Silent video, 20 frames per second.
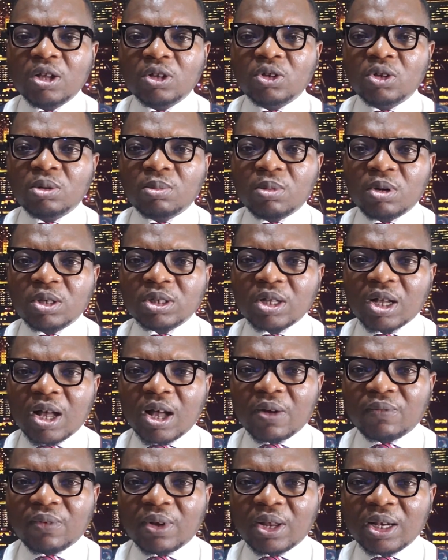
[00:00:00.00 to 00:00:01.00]
you must
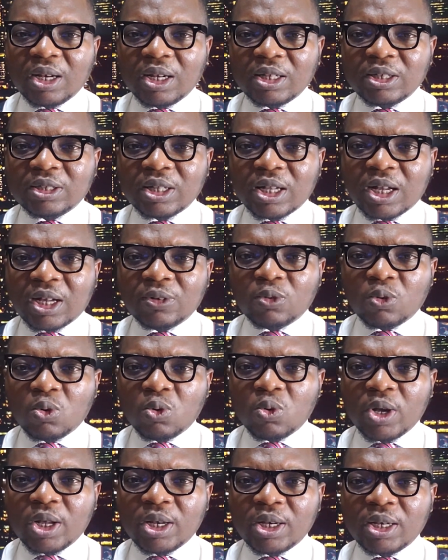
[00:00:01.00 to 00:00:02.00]
have at least an
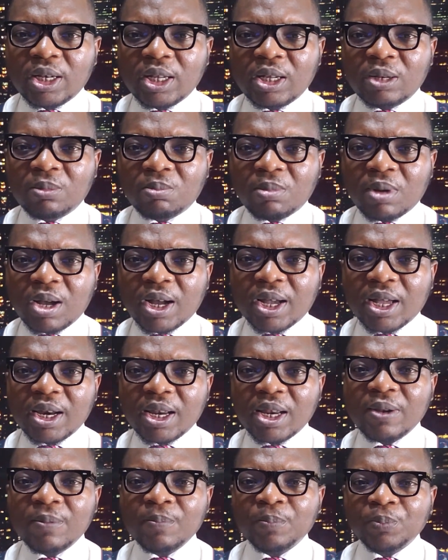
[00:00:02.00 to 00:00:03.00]
OND in
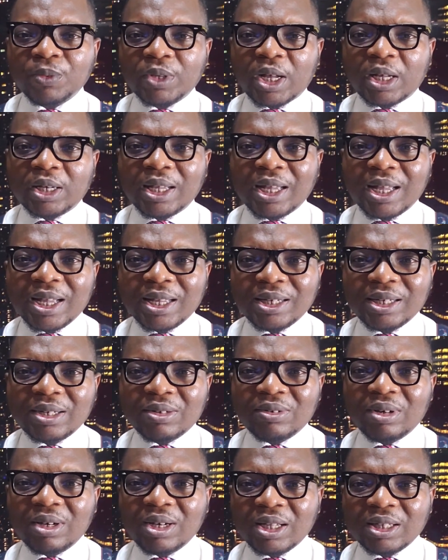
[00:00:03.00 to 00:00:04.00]
marketing and any
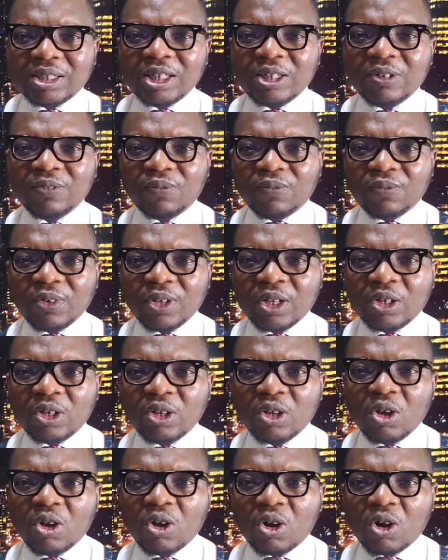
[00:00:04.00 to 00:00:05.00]
relating field
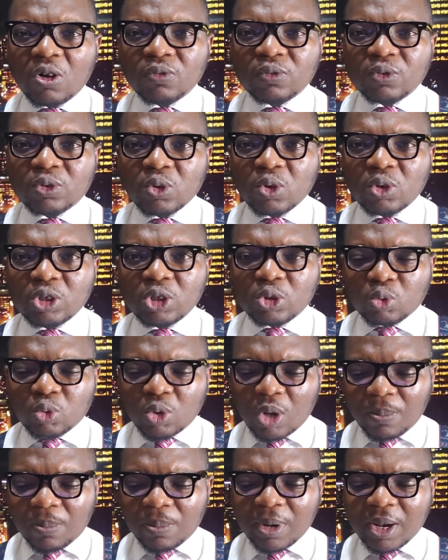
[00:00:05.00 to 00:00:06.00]
of study to
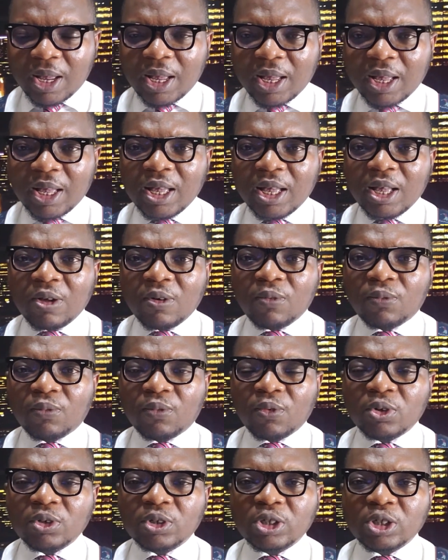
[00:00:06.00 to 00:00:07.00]
apply
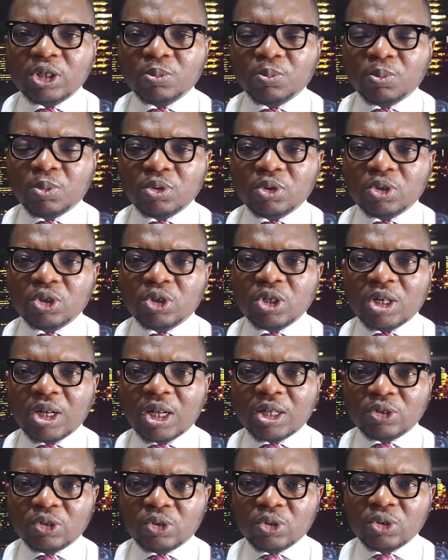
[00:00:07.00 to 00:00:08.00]
for this position
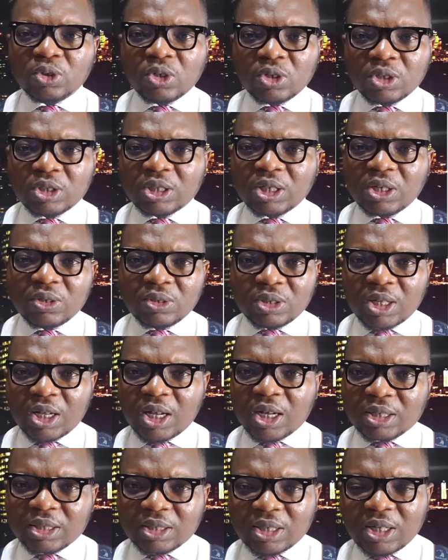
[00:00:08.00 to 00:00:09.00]
as Junior Sales
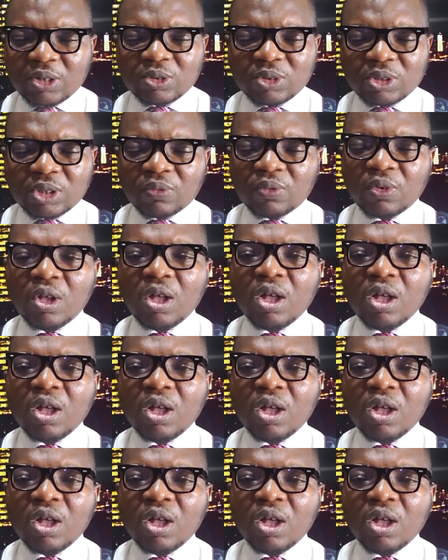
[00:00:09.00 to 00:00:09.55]
Executive.